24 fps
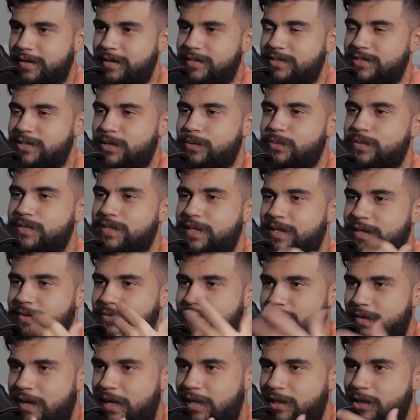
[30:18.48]
So it was going to
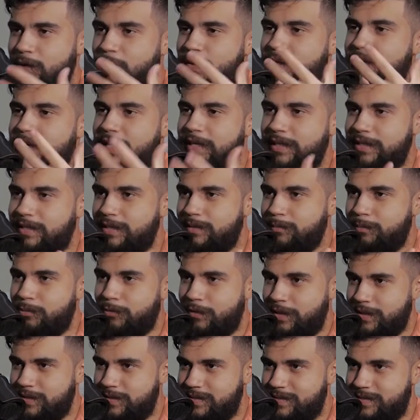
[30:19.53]
follow an Incan
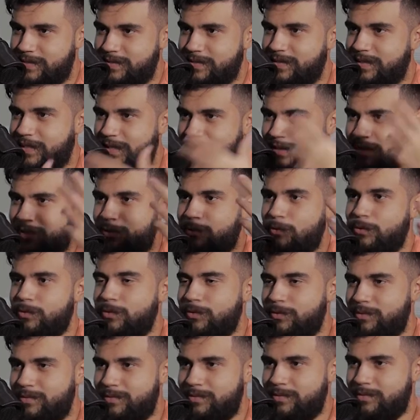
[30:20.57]
prince and like the
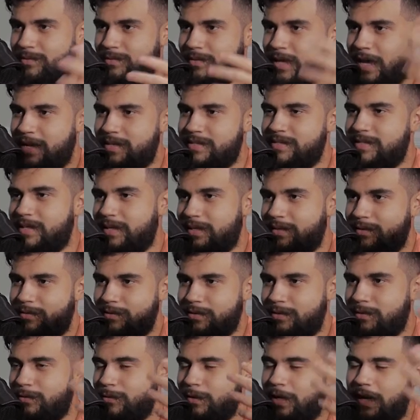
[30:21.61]
old Aztec
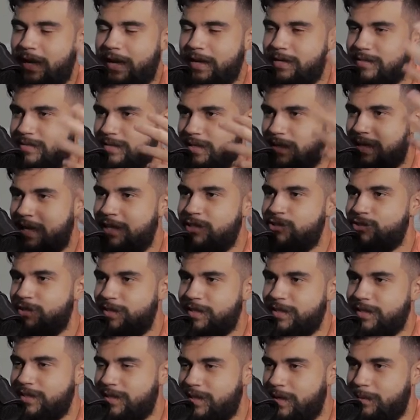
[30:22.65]
or not Aztec, ancient
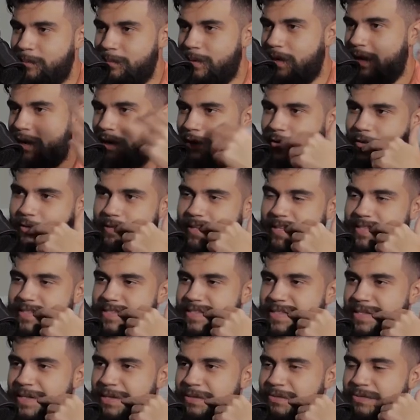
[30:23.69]
Incan Empire, all that
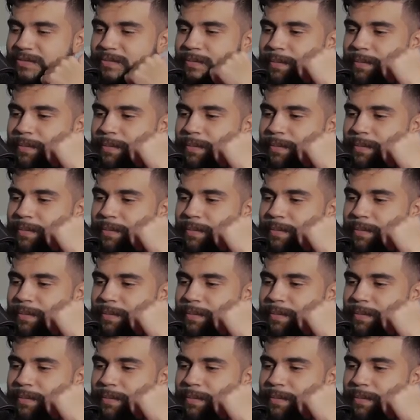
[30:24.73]
stuff.